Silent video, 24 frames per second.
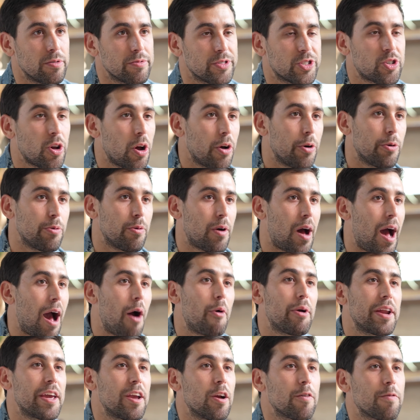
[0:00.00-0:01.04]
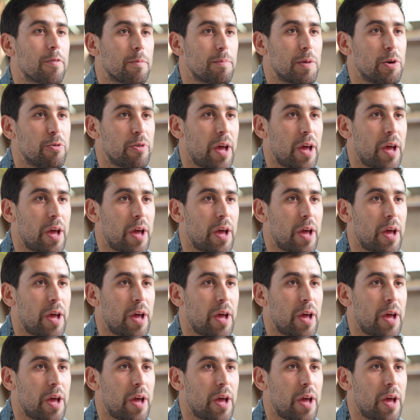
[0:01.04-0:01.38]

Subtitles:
So I want to hear from you